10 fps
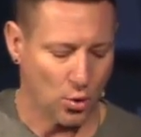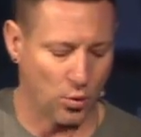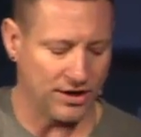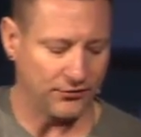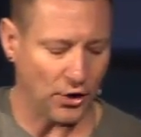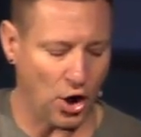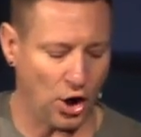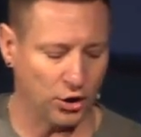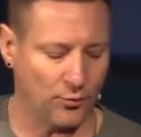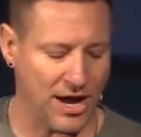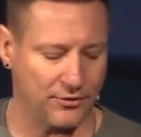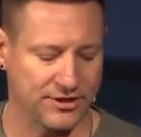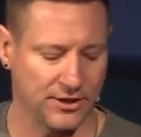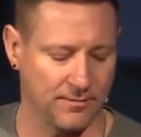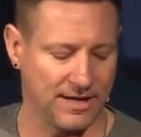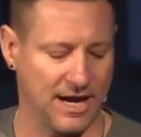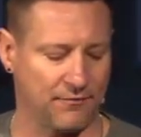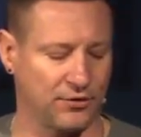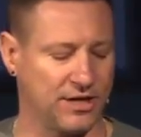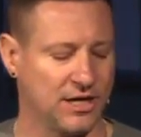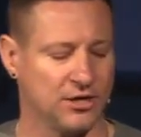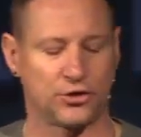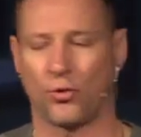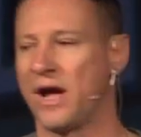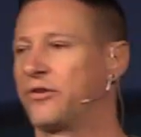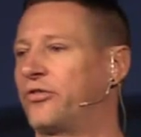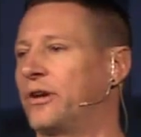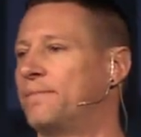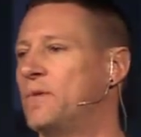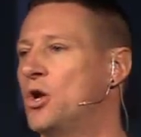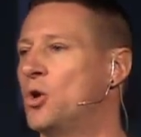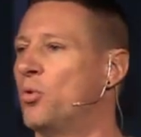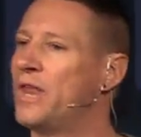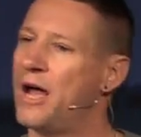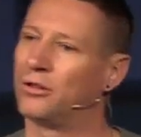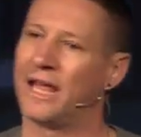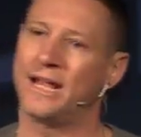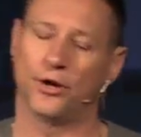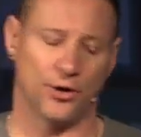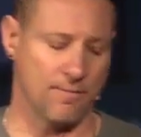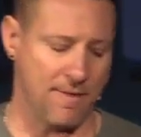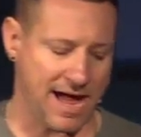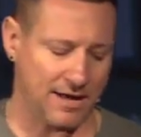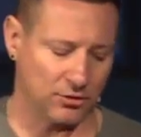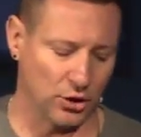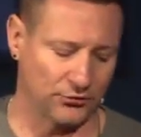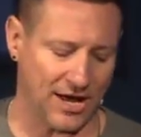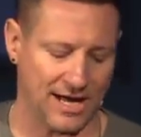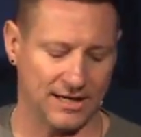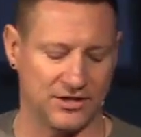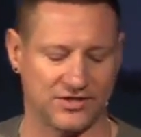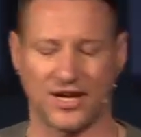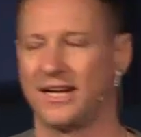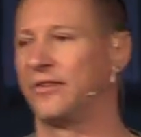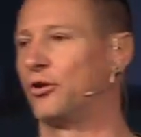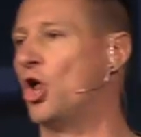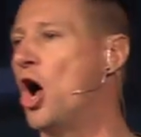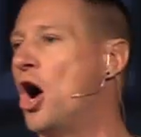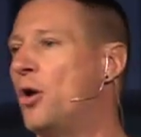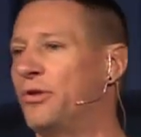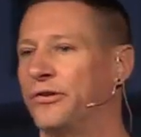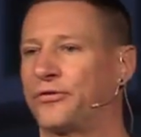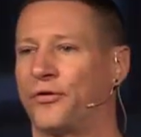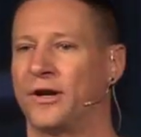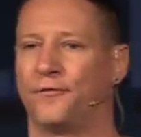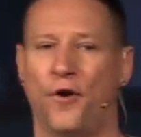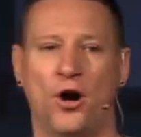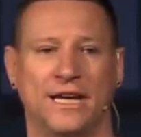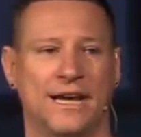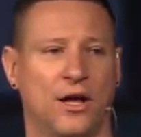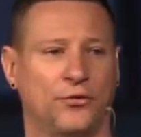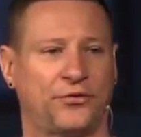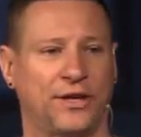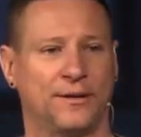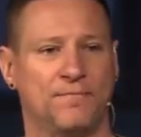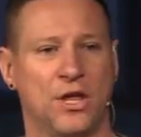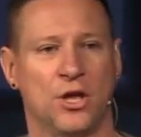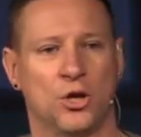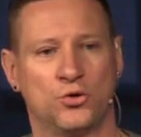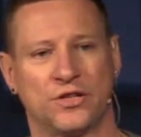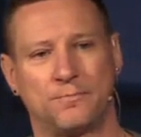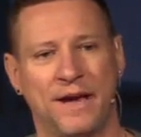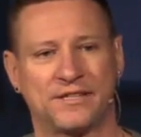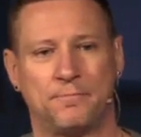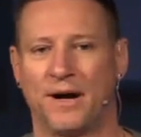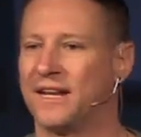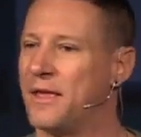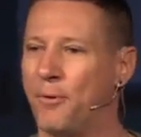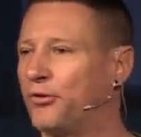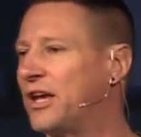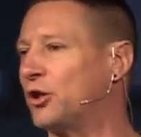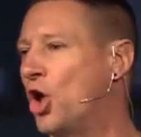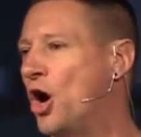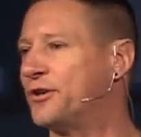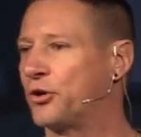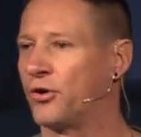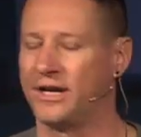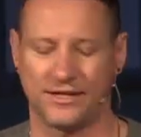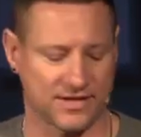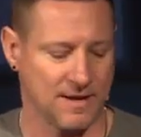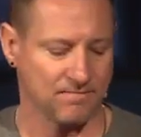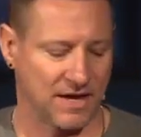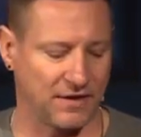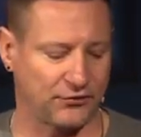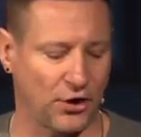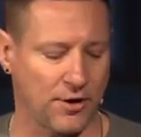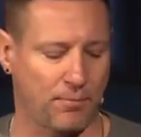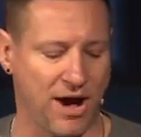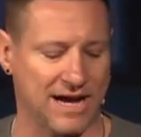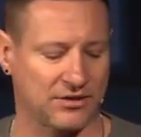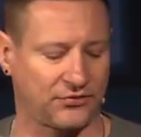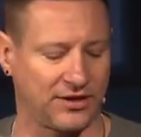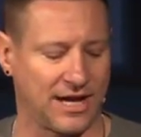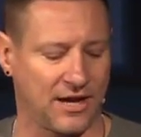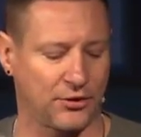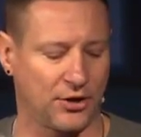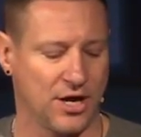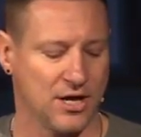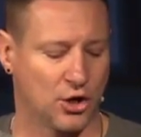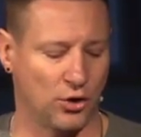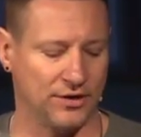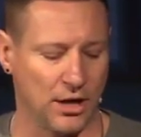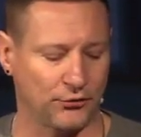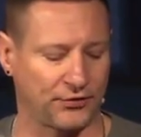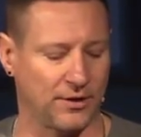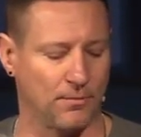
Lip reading: what is all around him in every direction. Well, now later, Matt goes on and he studies law with his friend Foggy Nelson, who's his best buddy. They both get law degrees, and they start a practice together called Nelson and